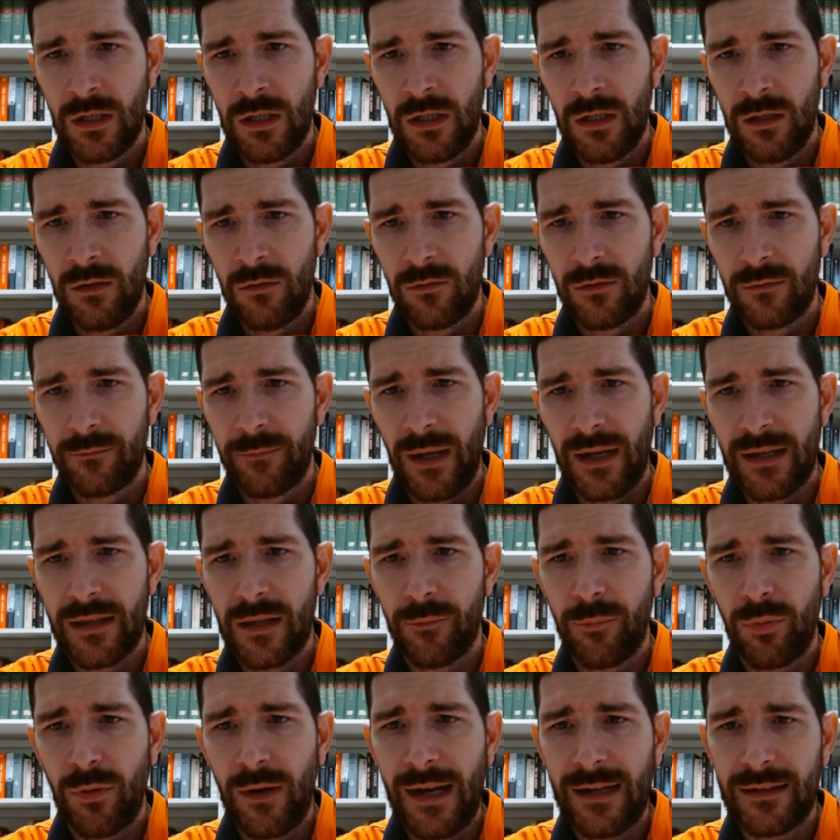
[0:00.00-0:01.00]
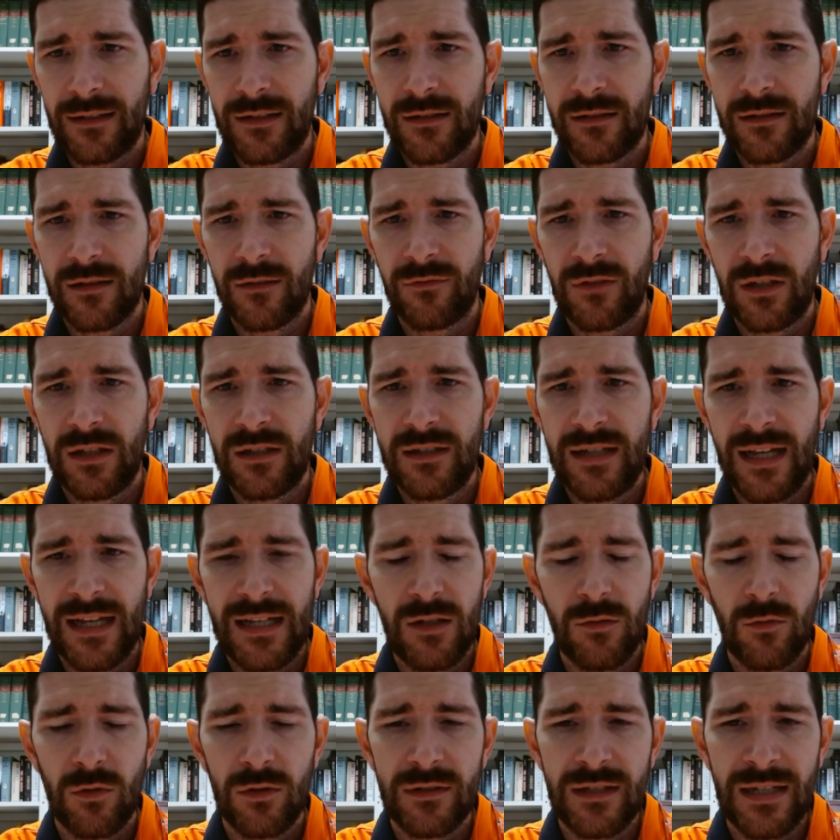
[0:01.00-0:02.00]
by the practice of
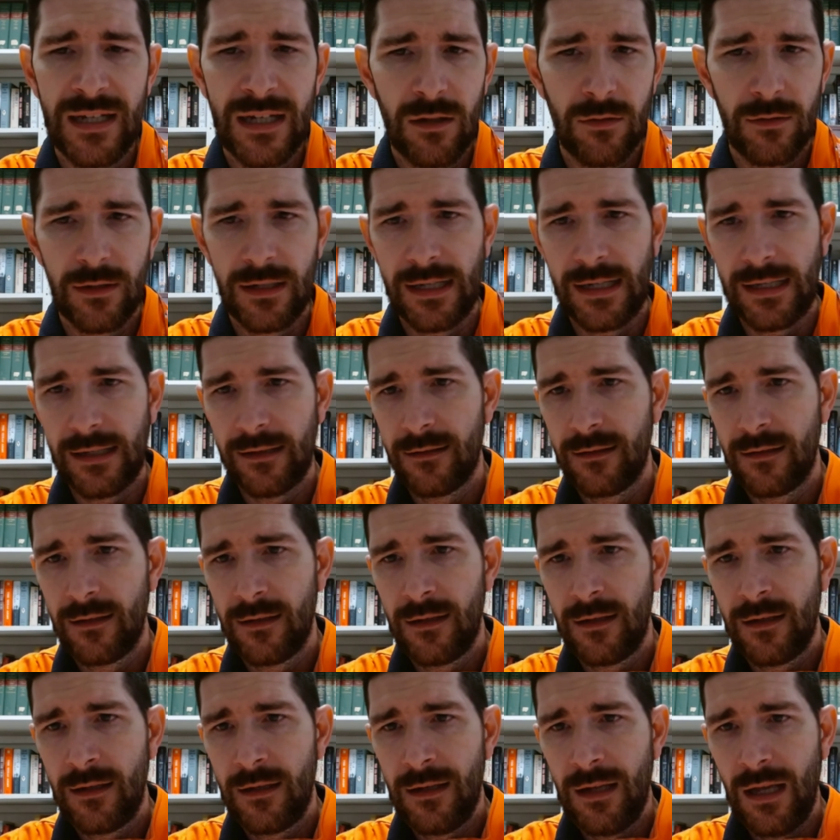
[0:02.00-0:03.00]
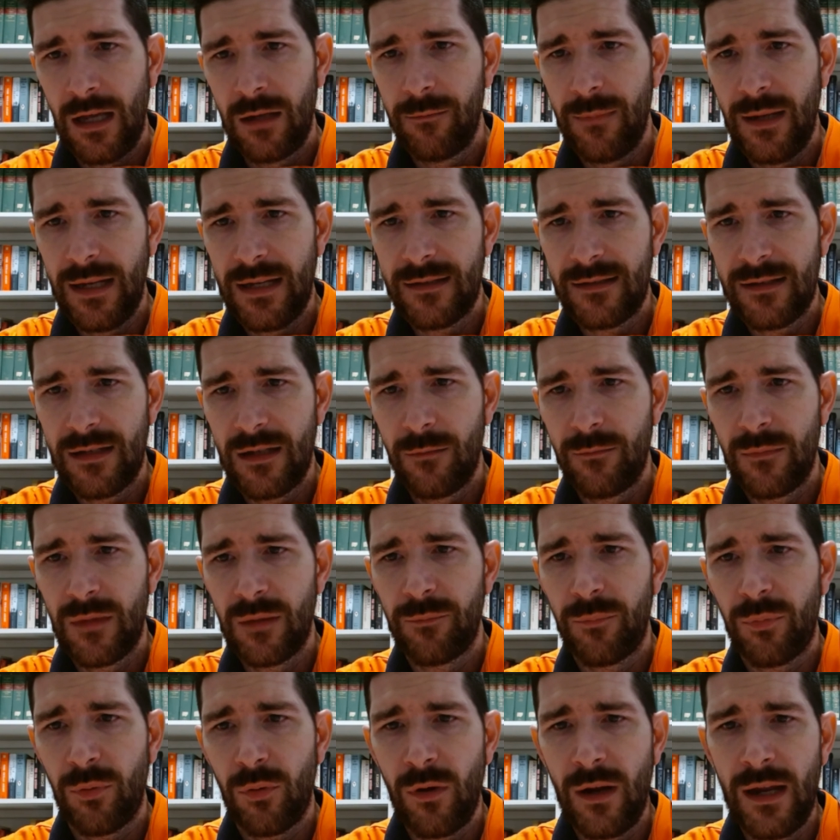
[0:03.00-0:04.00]
continual tyranny, and makes him the
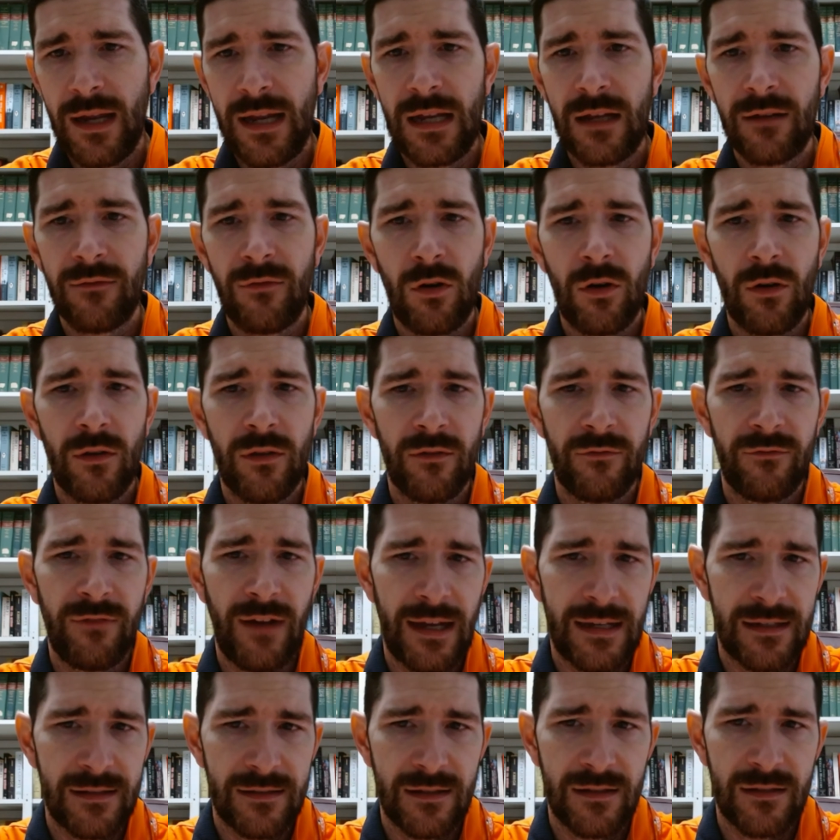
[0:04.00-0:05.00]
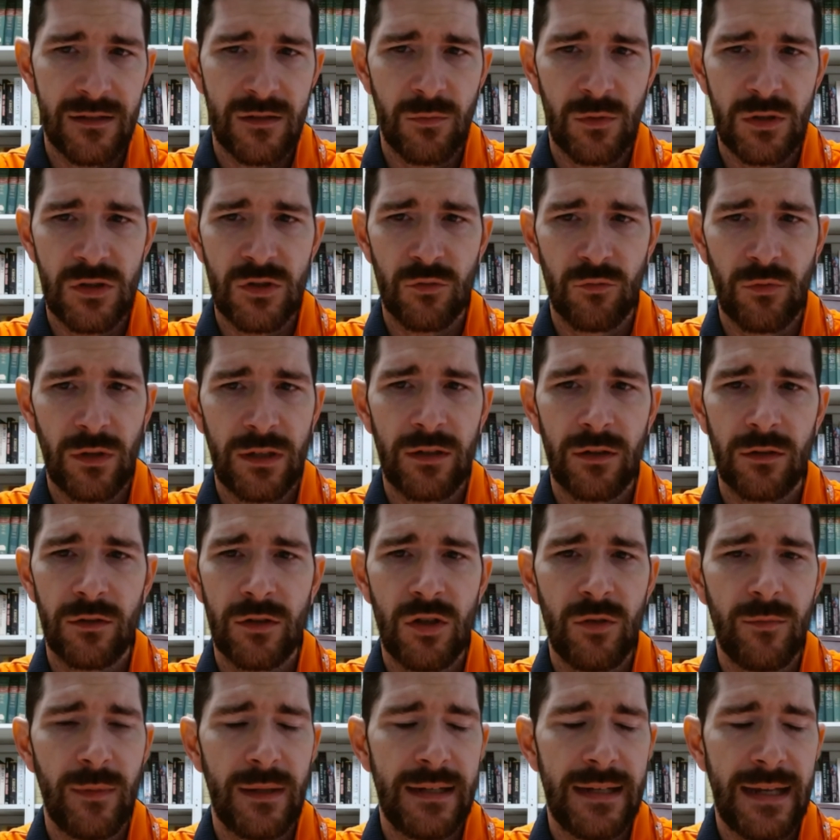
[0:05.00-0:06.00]
prey of all the vices which render
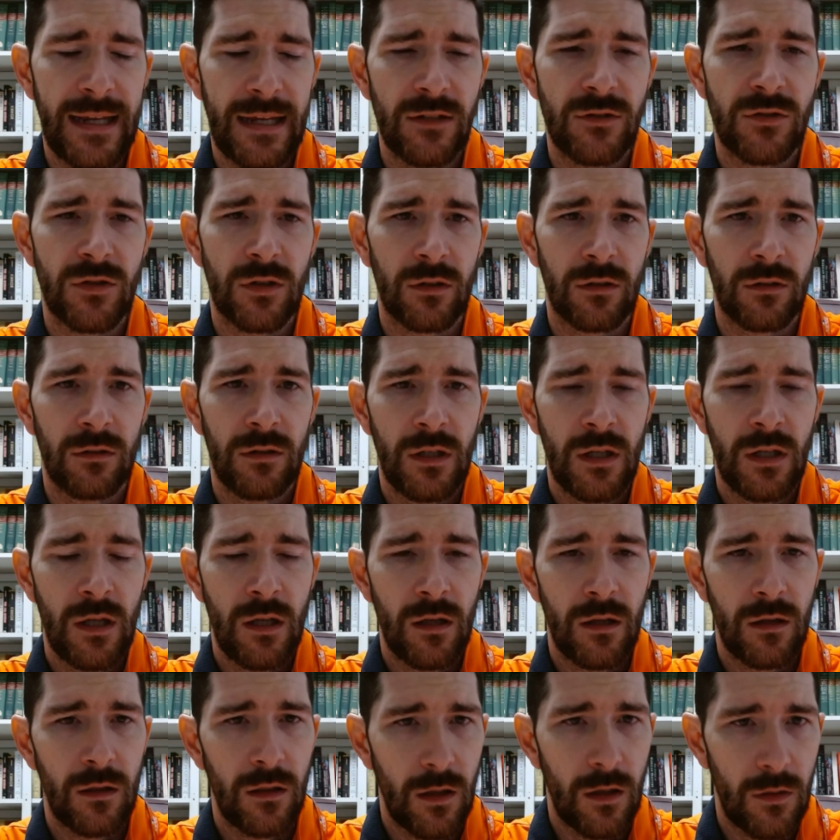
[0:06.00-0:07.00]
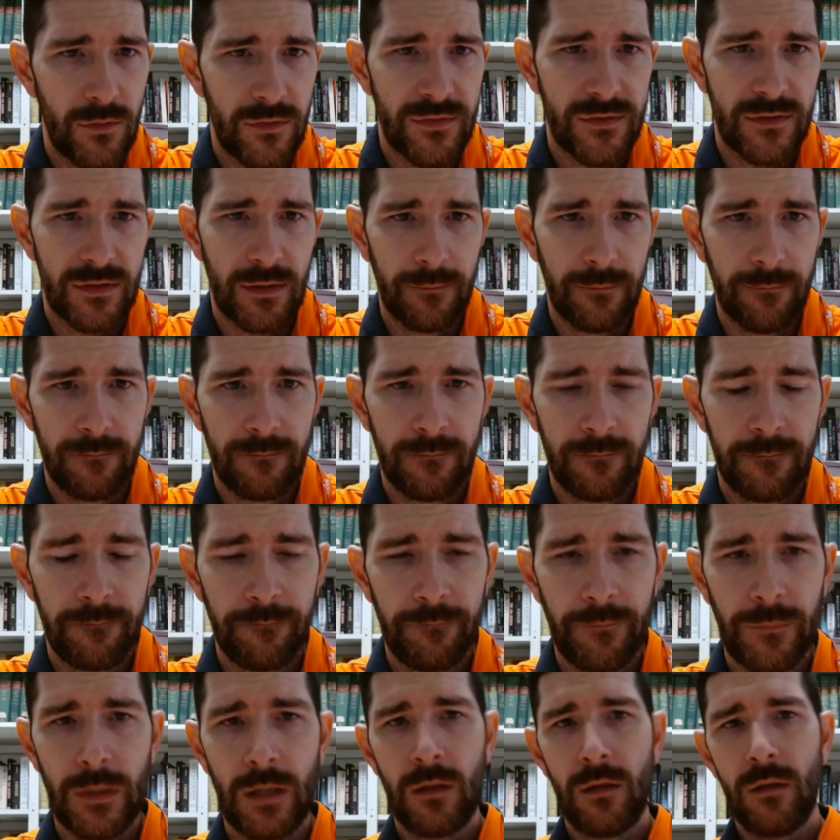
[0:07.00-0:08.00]
human nature loathsome."
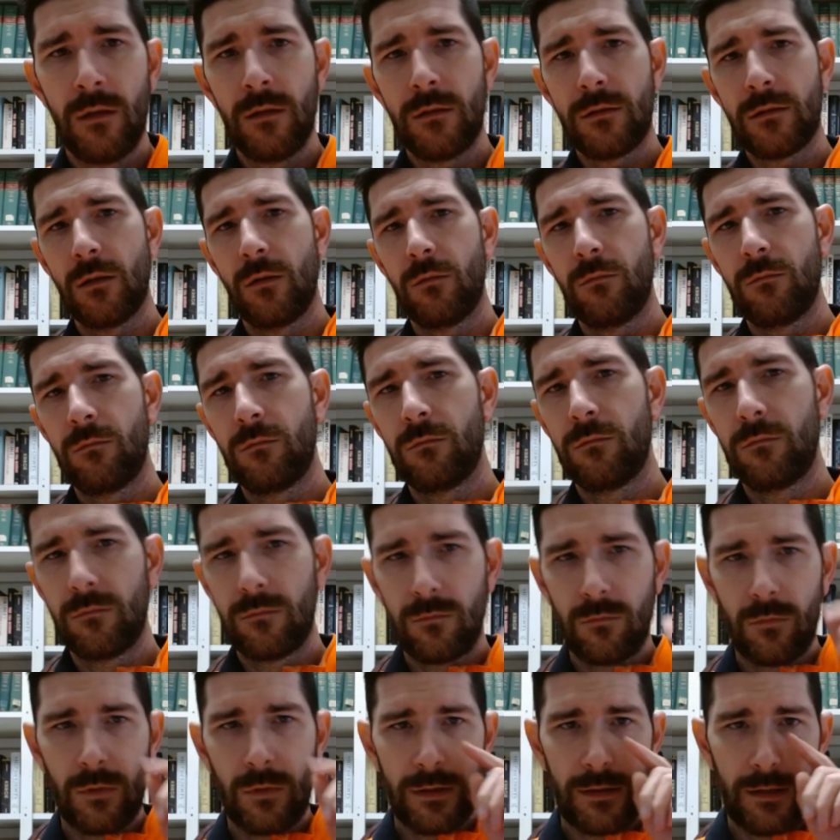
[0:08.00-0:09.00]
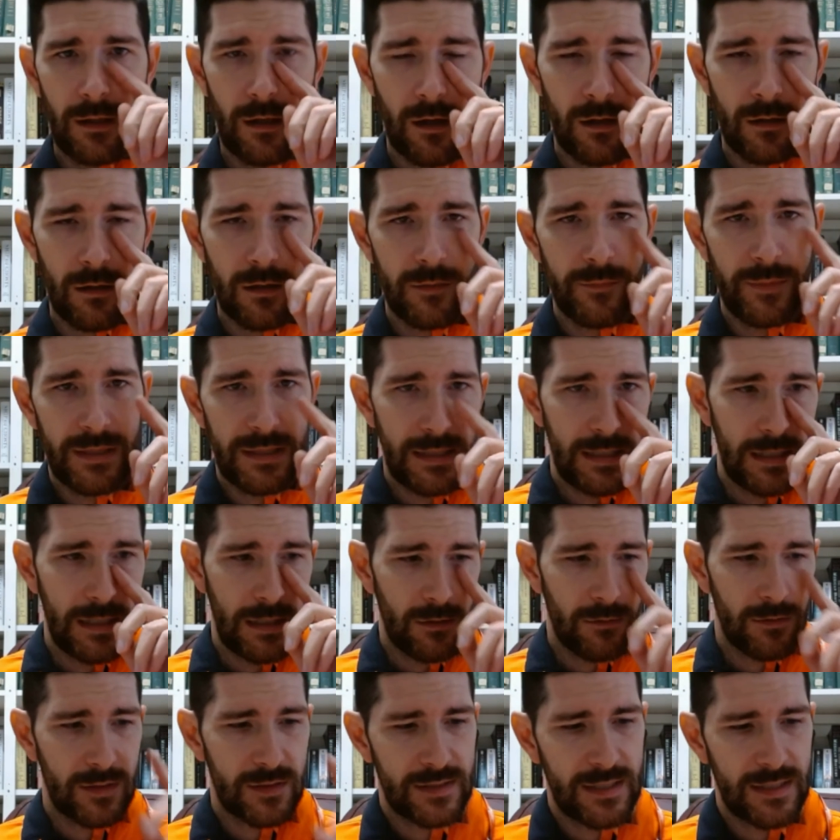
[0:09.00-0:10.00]
So what the argument
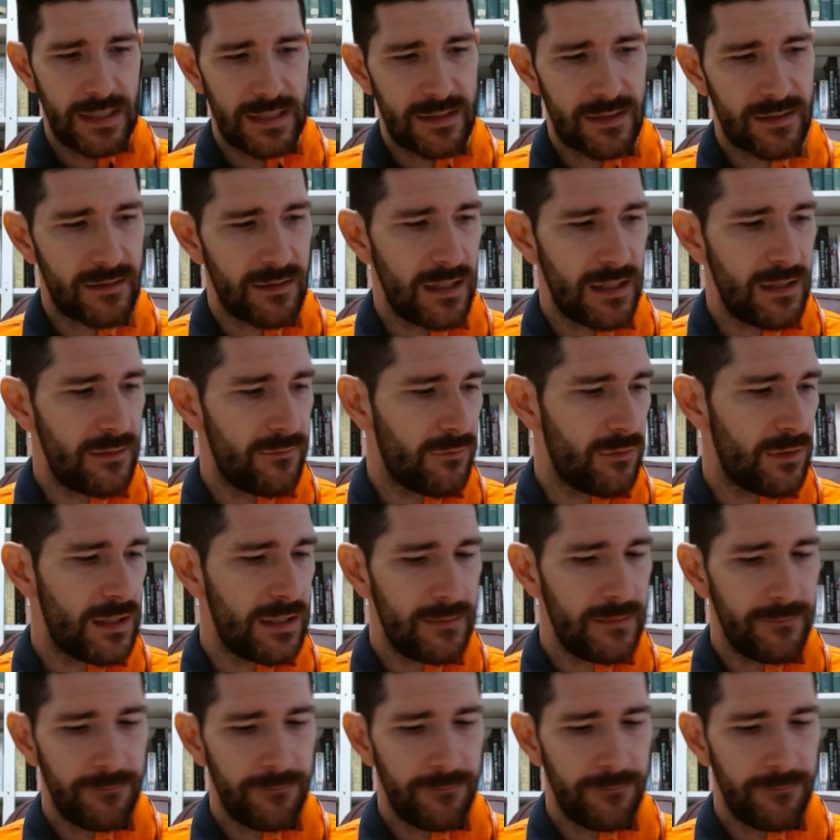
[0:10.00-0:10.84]
here is that slavery,